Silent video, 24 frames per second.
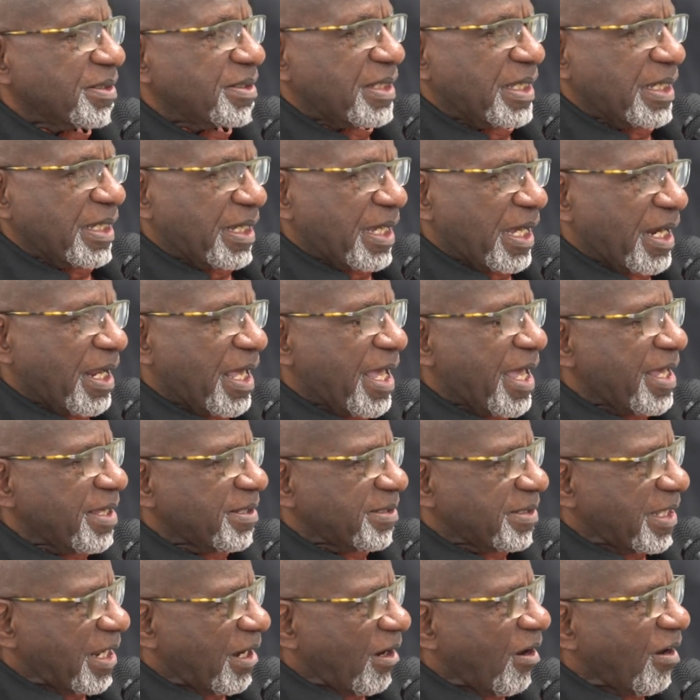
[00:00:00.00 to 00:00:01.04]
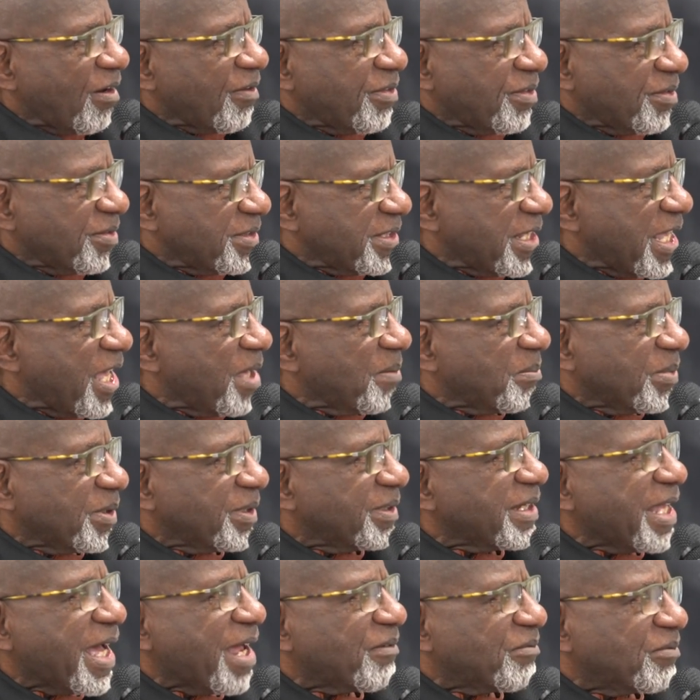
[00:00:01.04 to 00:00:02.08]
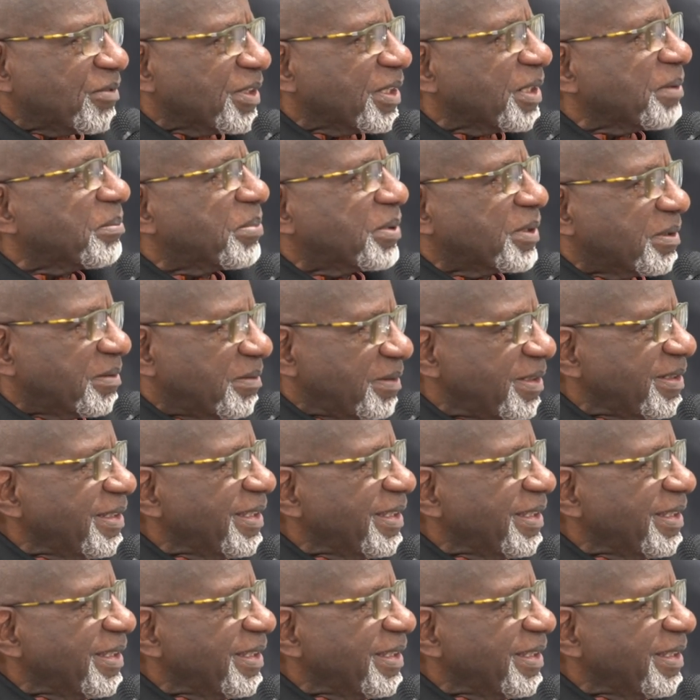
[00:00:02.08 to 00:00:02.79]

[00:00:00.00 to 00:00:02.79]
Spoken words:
He kind of has that Arthur sound, but not really, but